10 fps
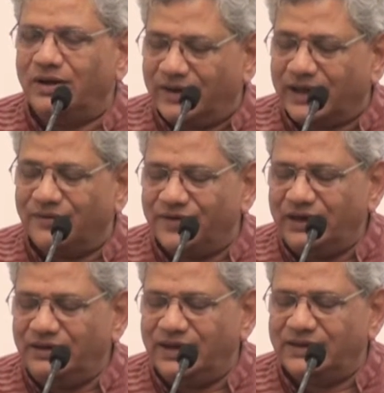
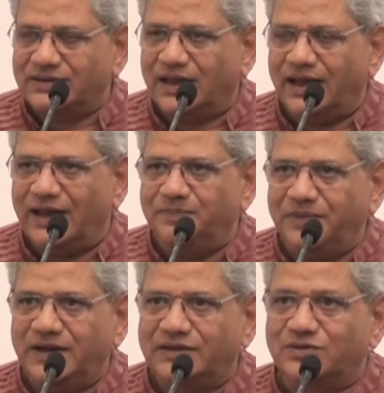recovering these
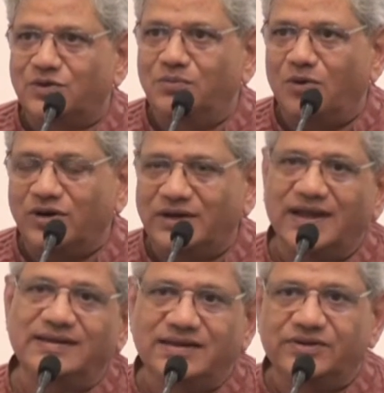NPAs through
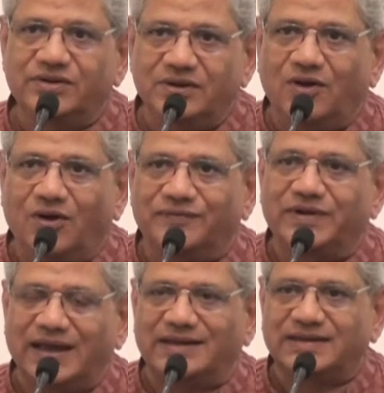monetization of
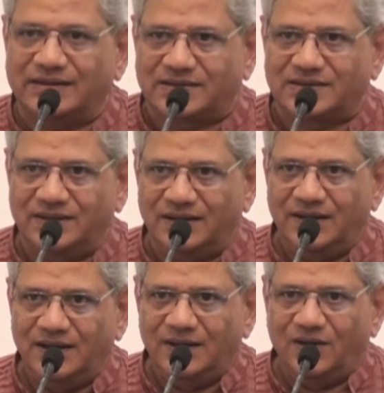the assets
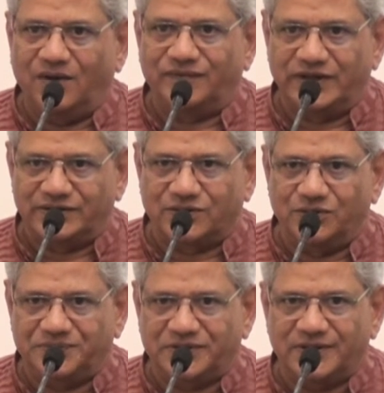of these
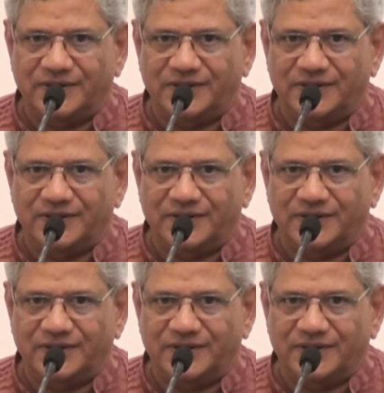groups,